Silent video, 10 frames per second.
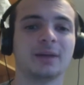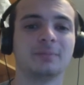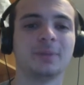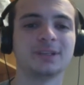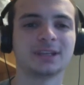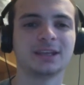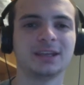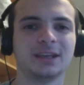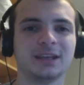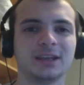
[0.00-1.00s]

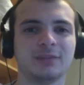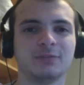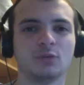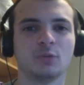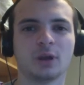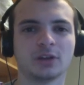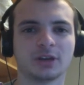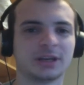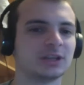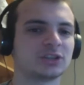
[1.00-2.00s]
Basically, if you want to look
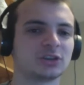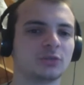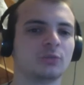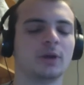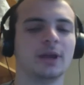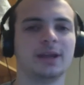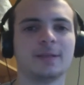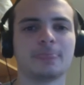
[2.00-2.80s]
at it a certain way,